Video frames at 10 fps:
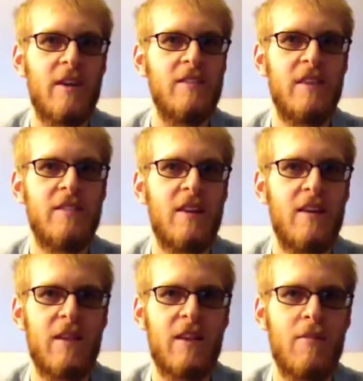It's
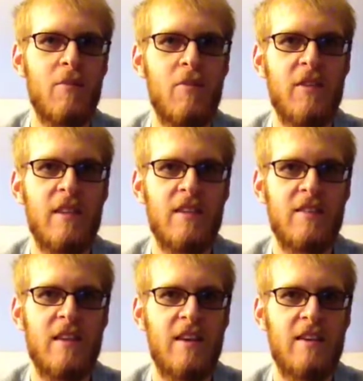not like a movie
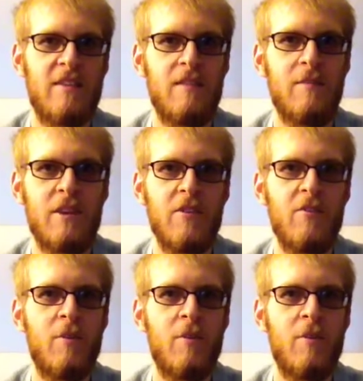that's like something you'd